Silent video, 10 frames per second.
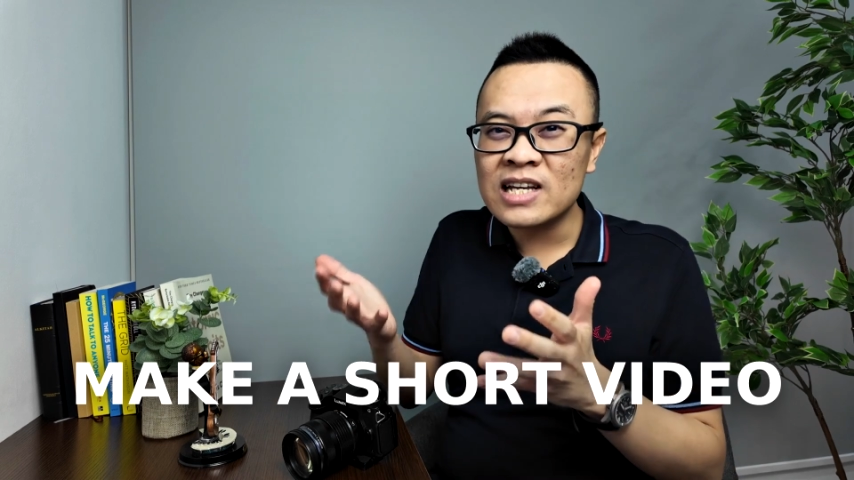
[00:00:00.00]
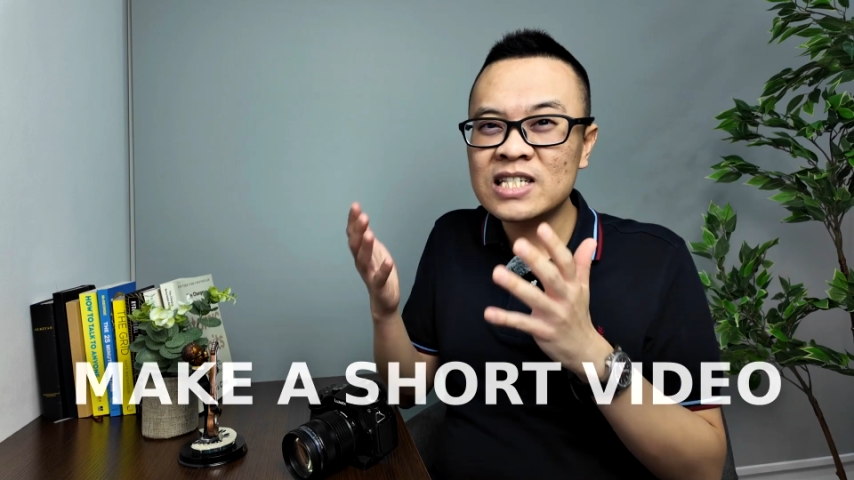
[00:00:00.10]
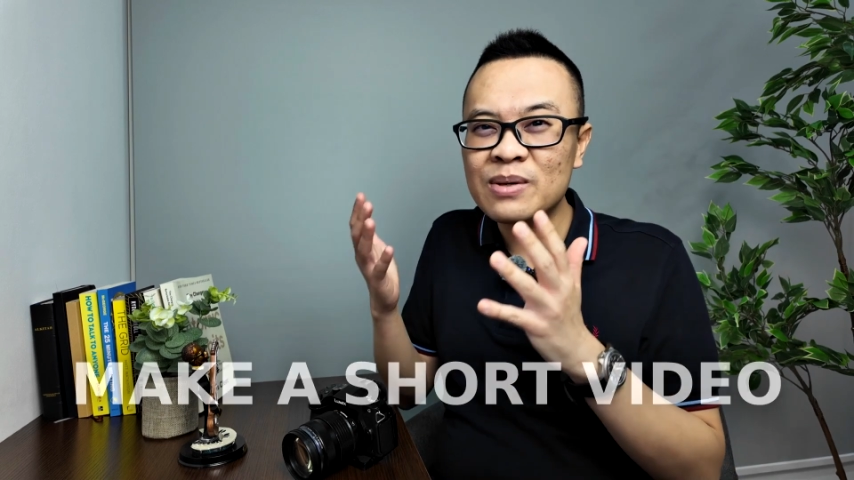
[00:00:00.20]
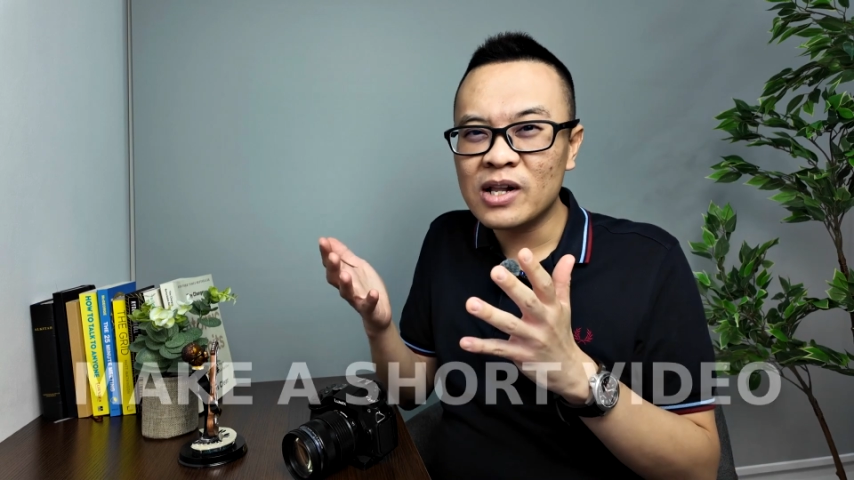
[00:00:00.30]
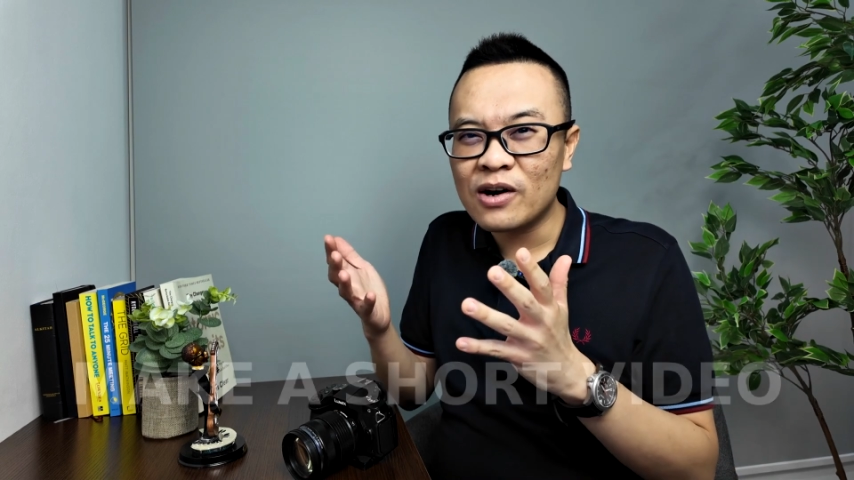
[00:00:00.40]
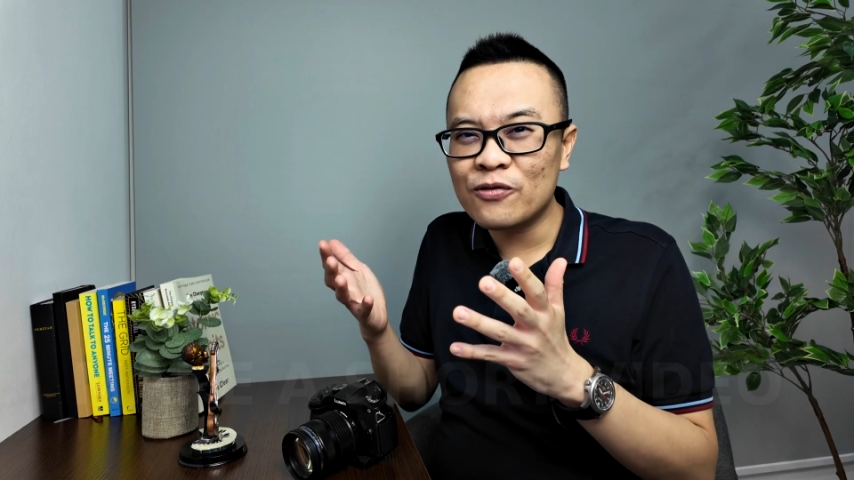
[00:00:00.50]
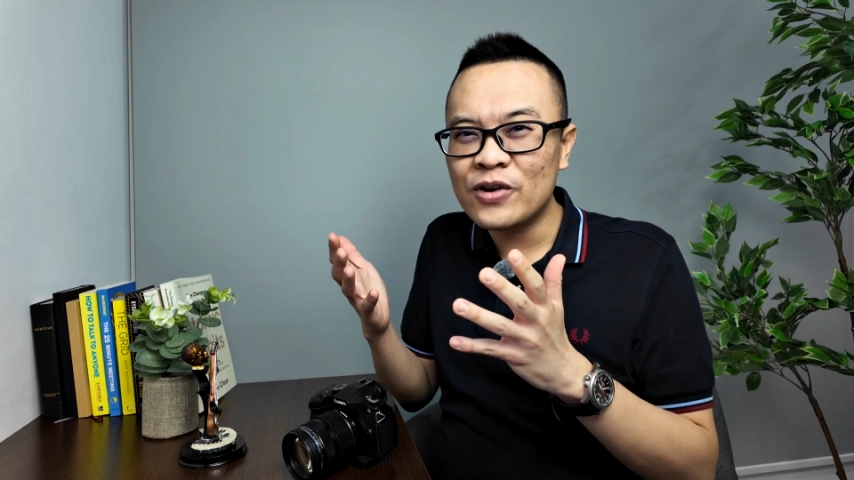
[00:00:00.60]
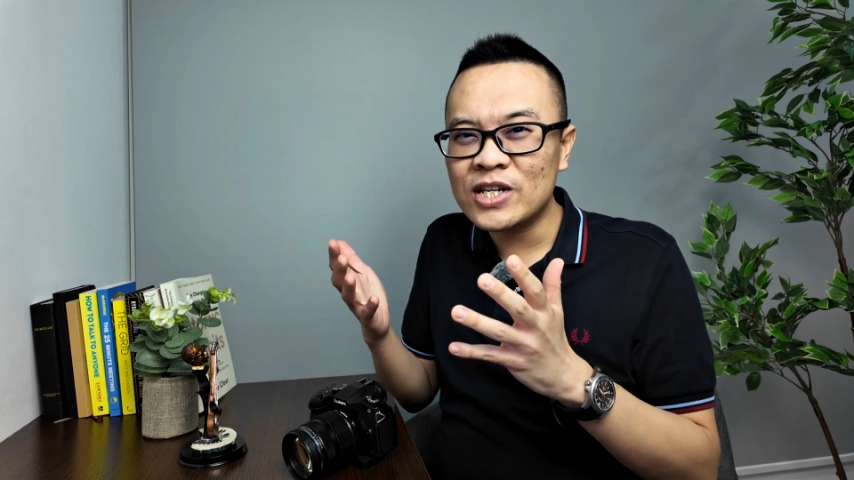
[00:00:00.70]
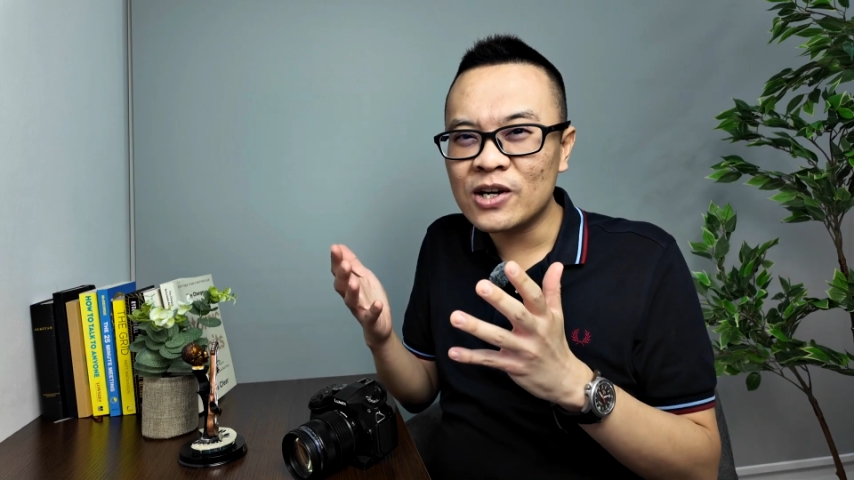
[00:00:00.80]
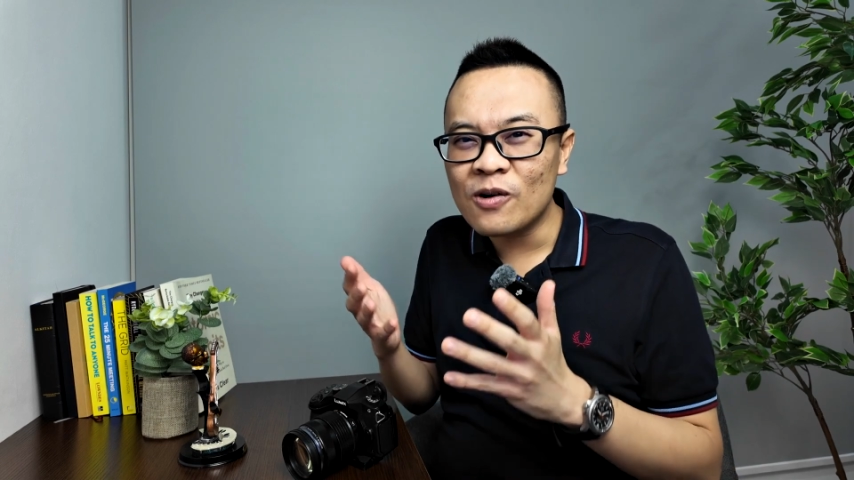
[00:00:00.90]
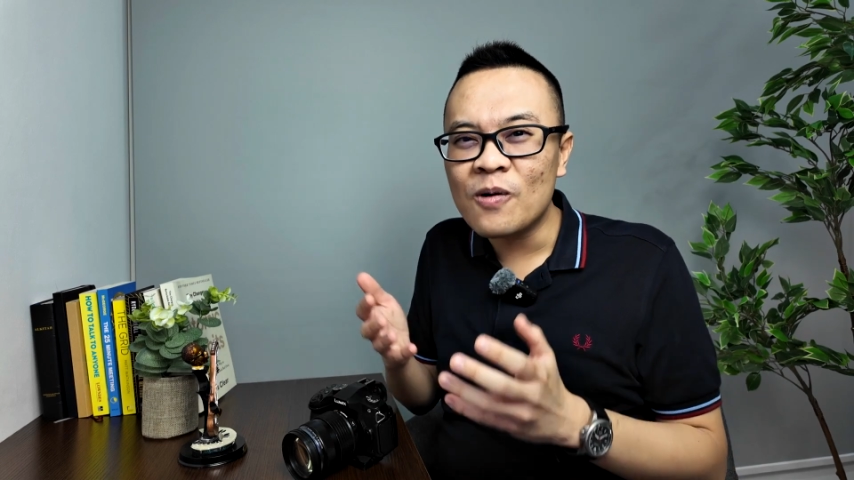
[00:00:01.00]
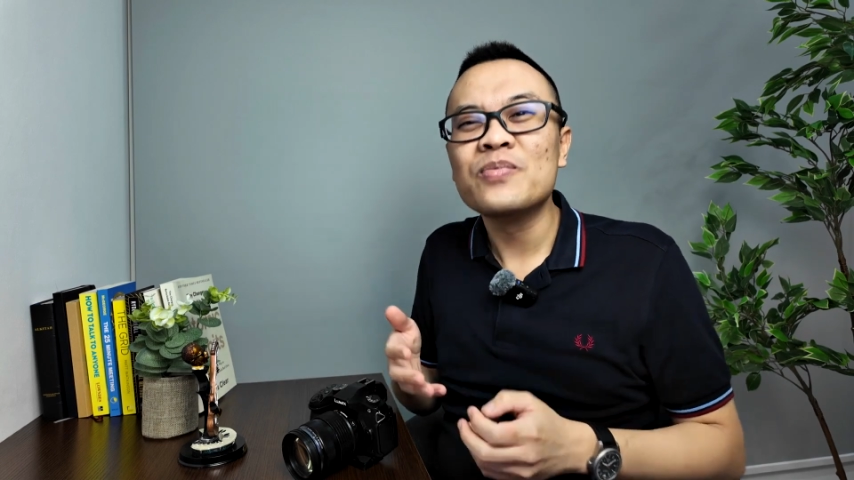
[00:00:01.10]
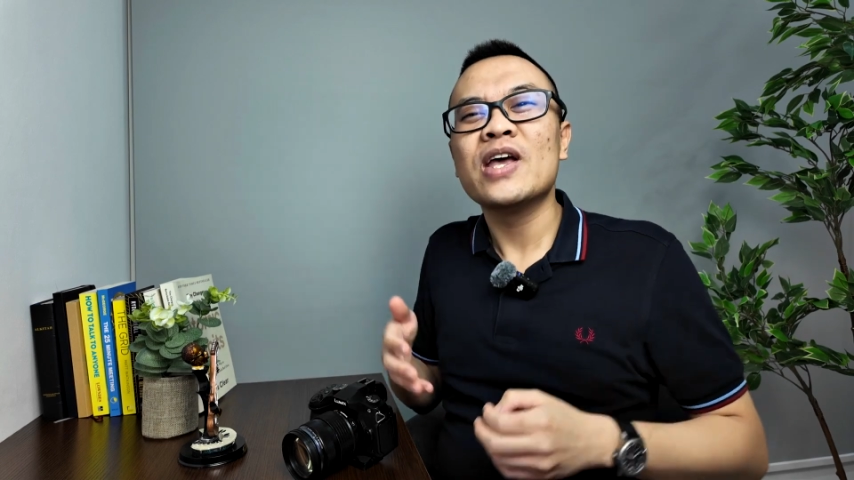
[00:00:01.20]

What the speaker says: a similar video